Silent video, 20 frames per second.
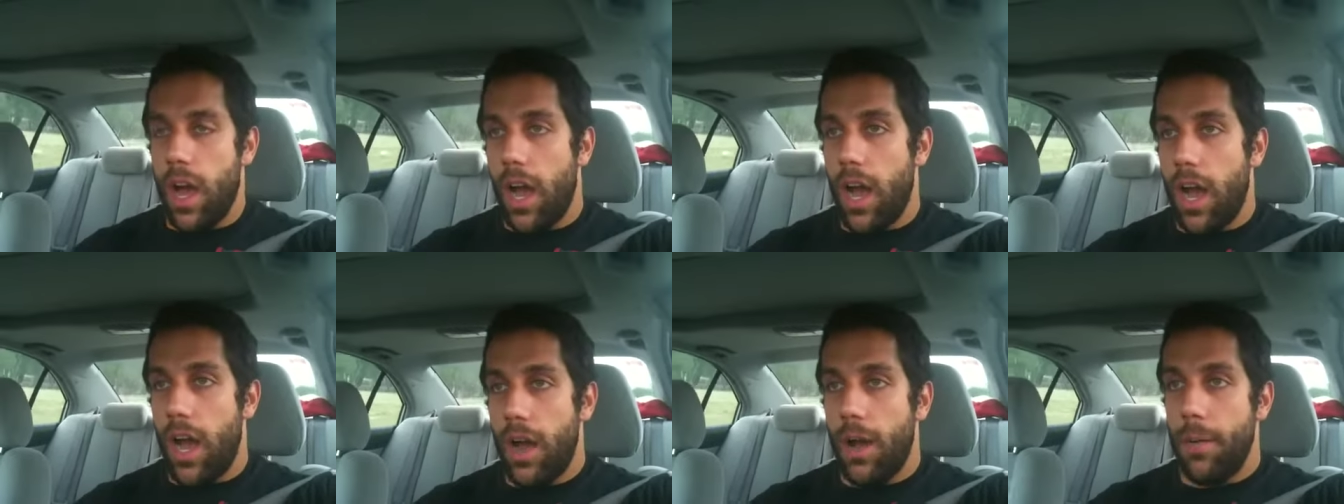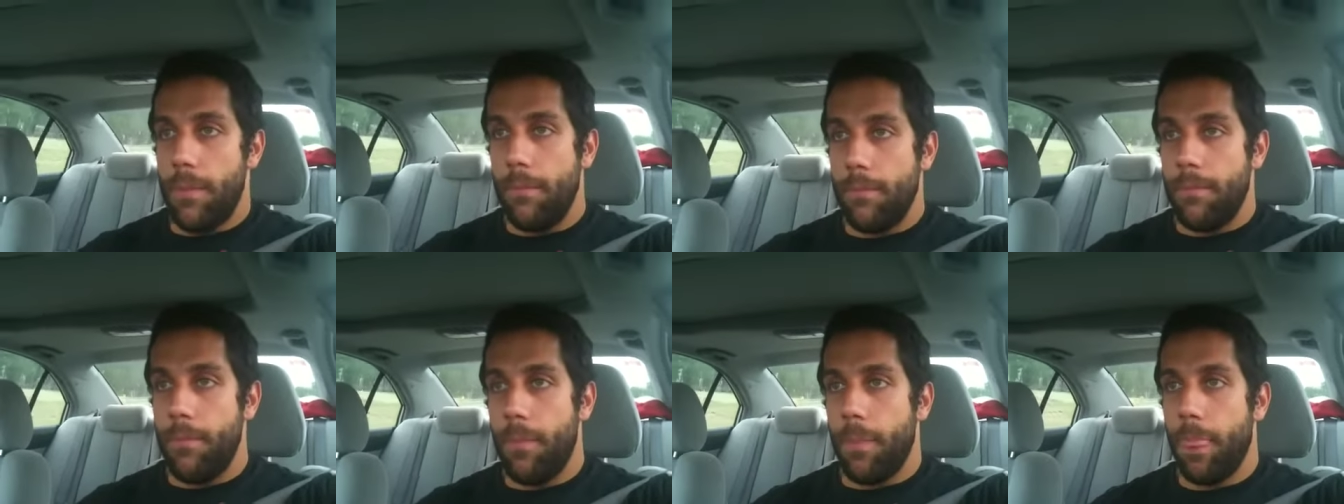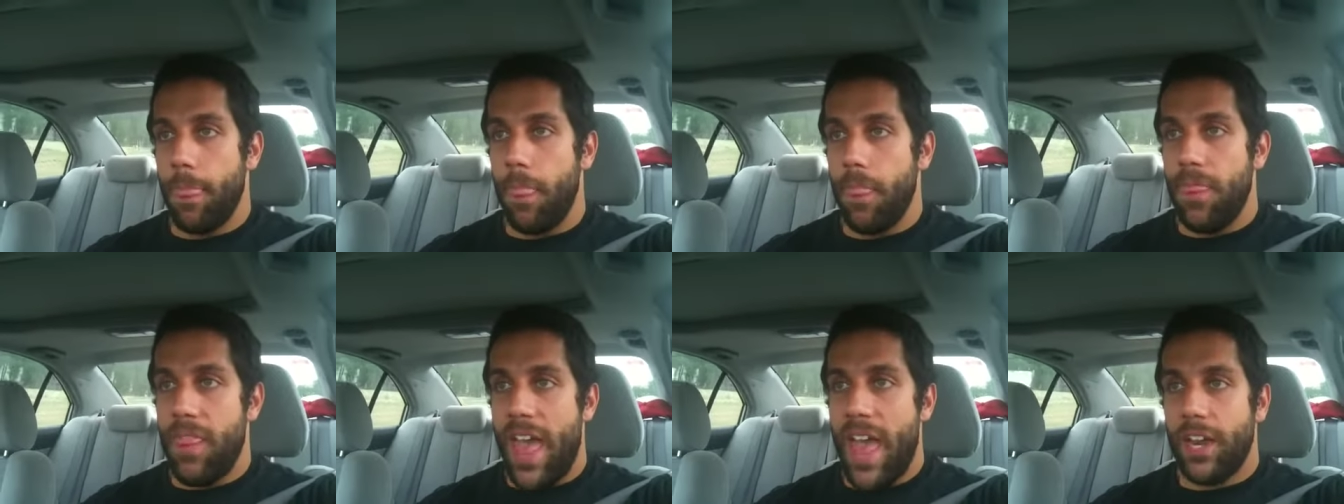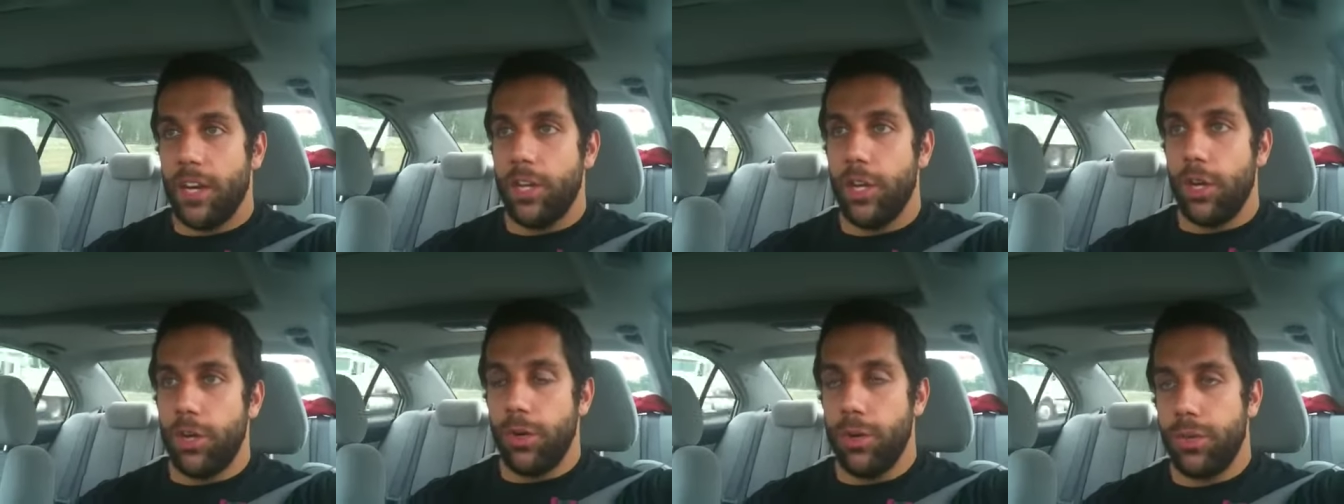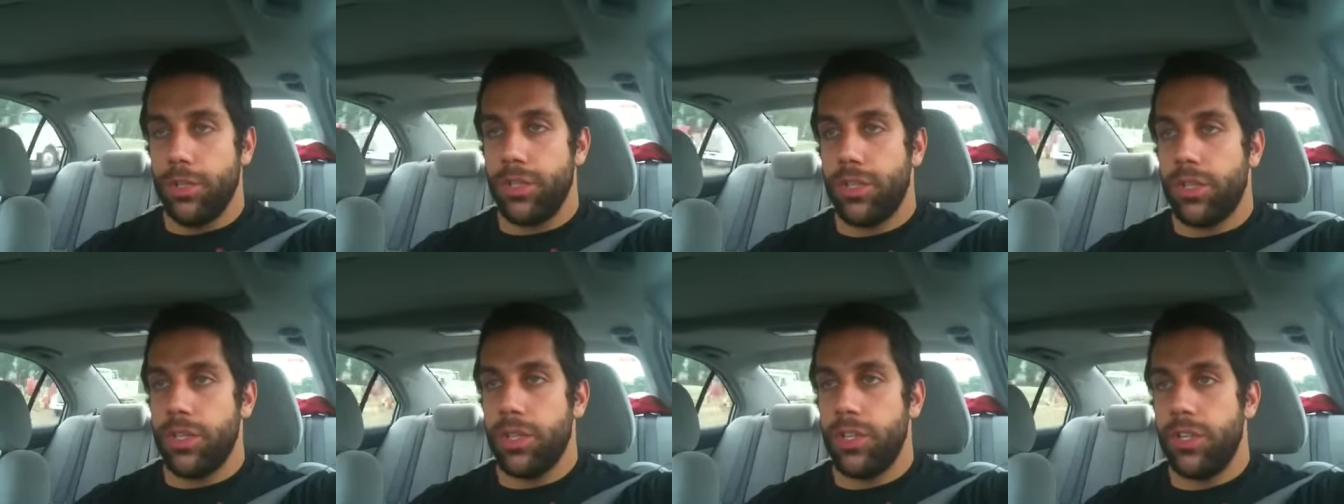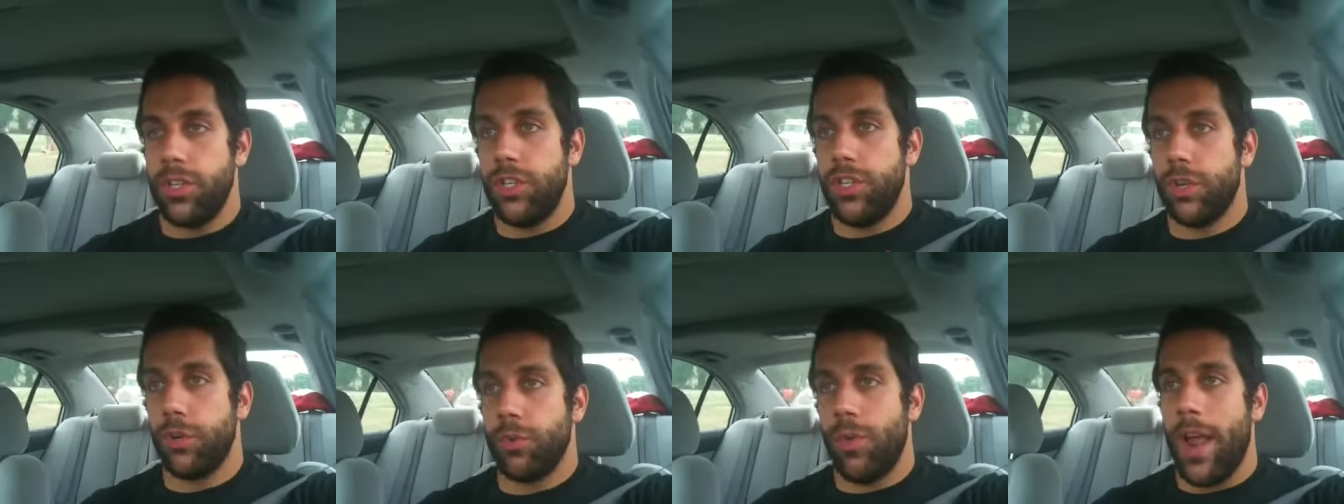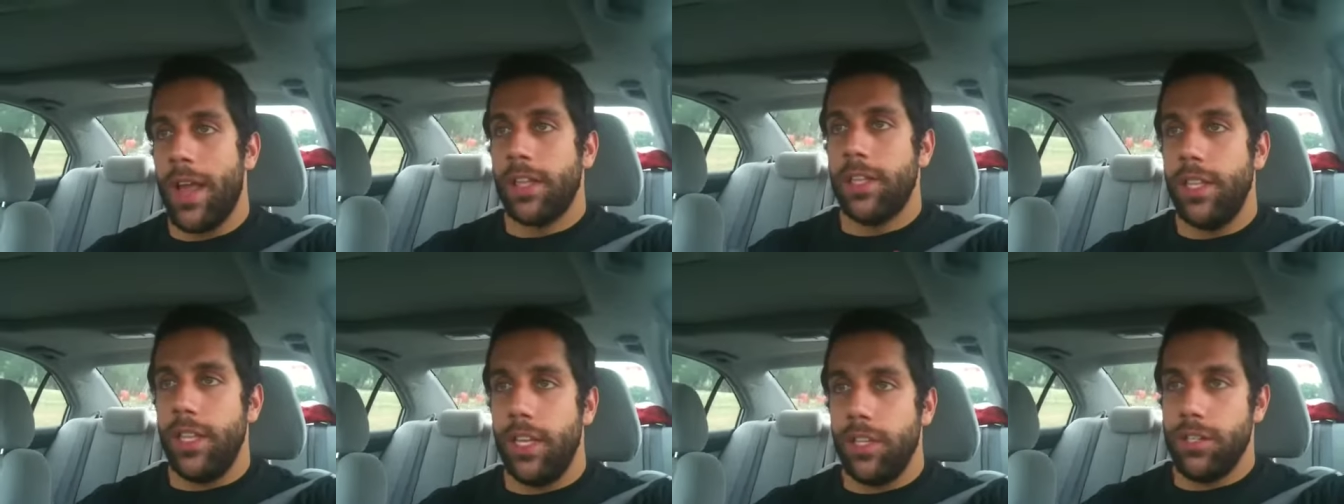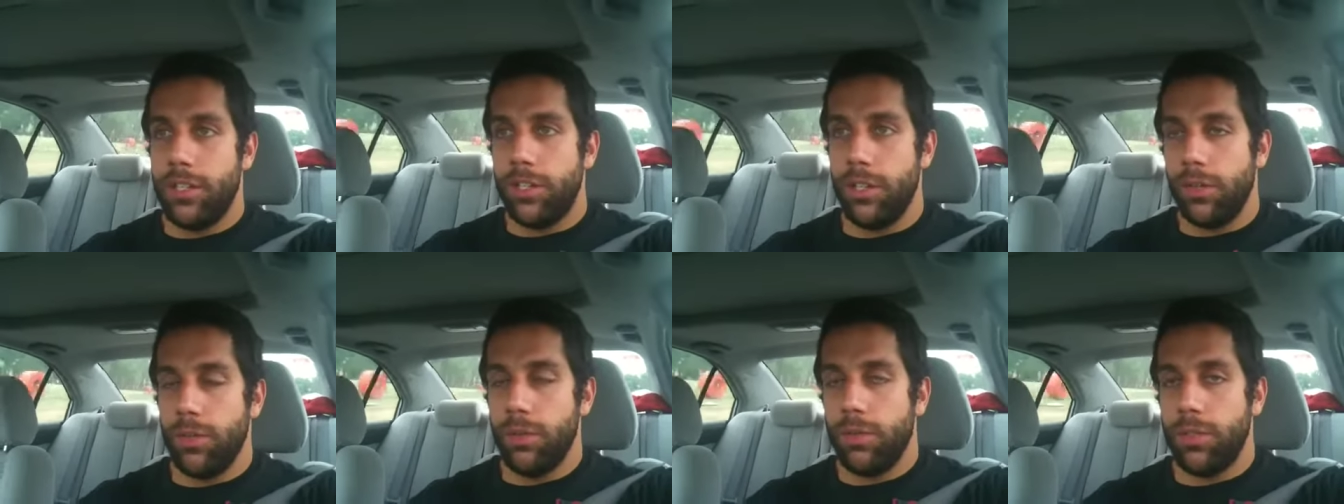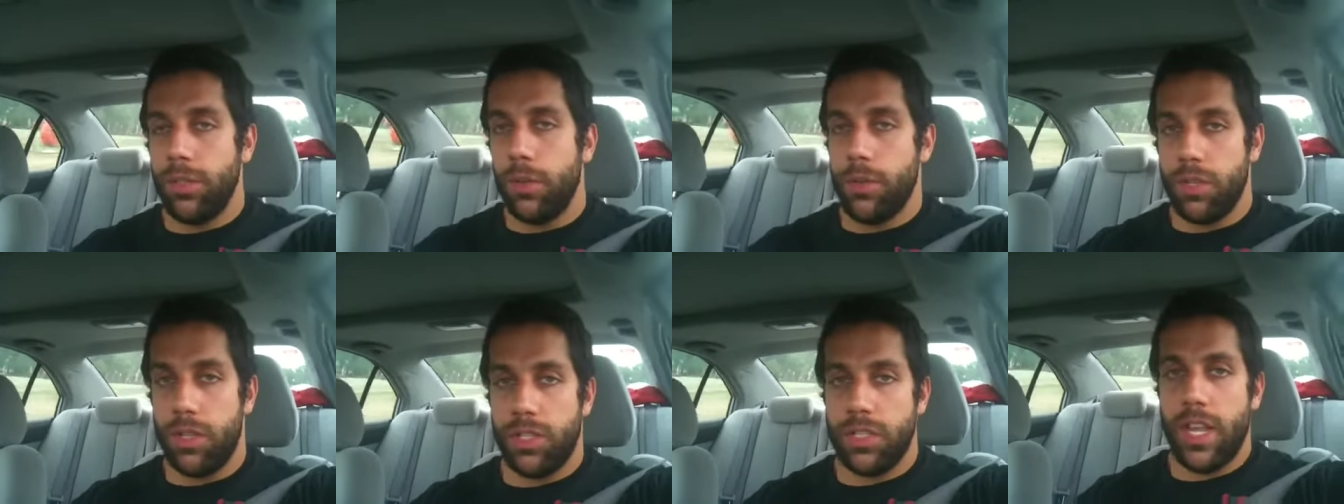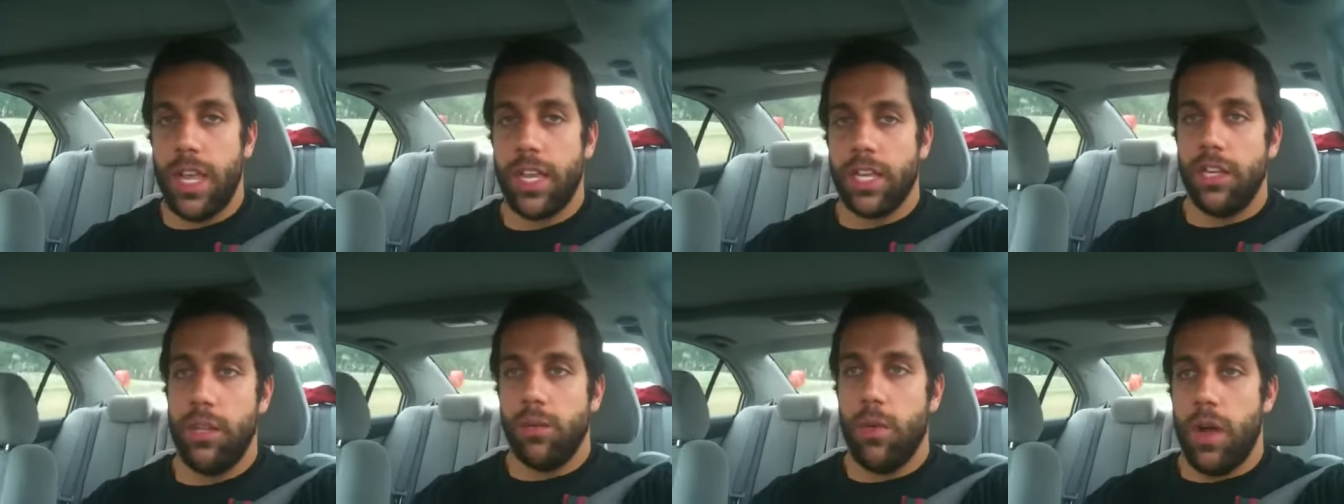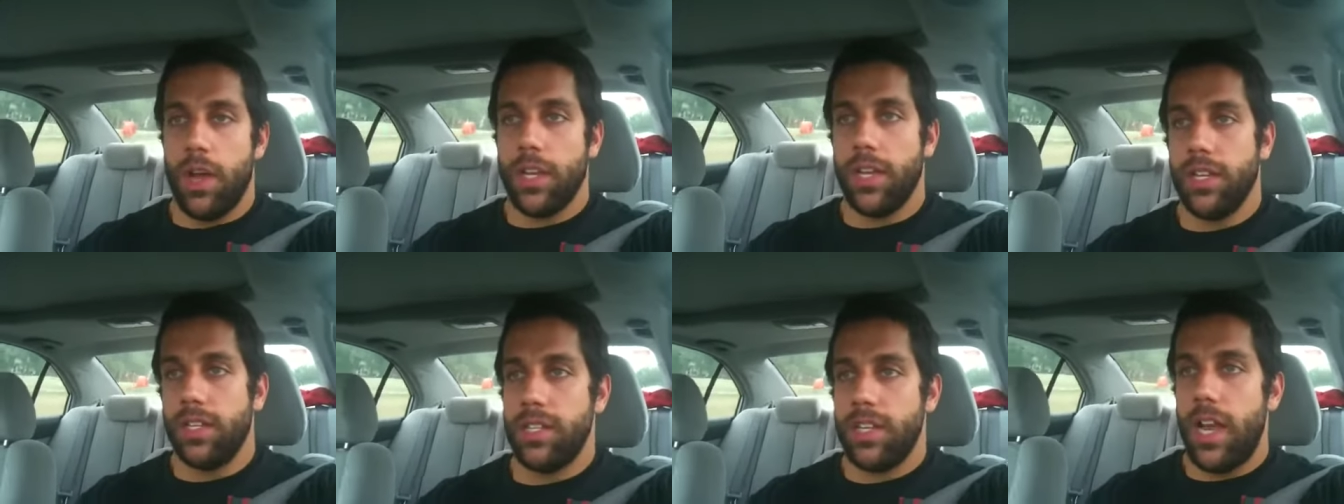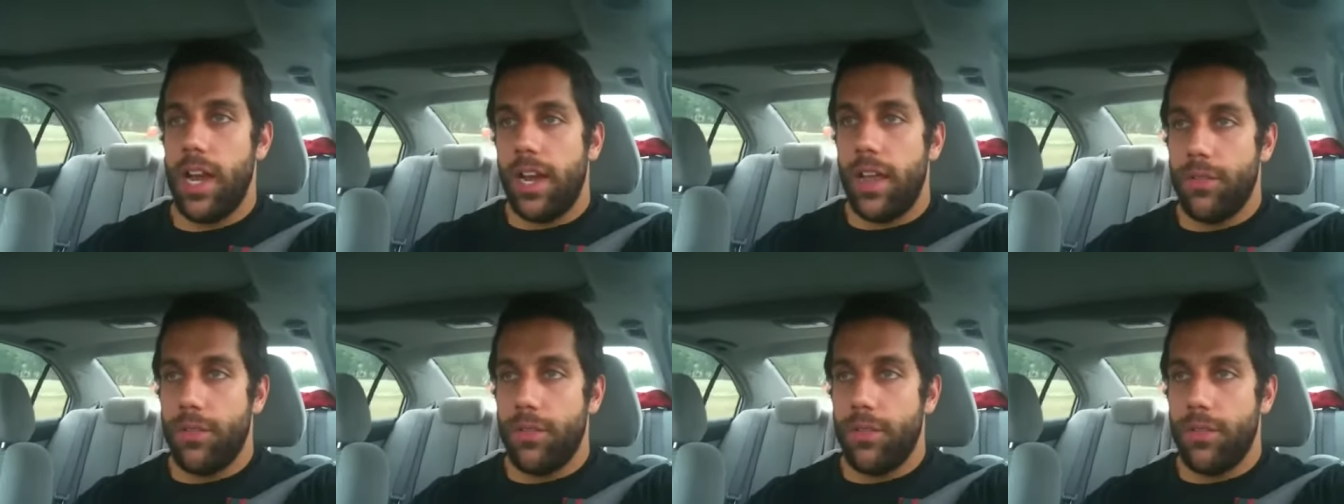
Um, that goes directly into, so the second you walk inside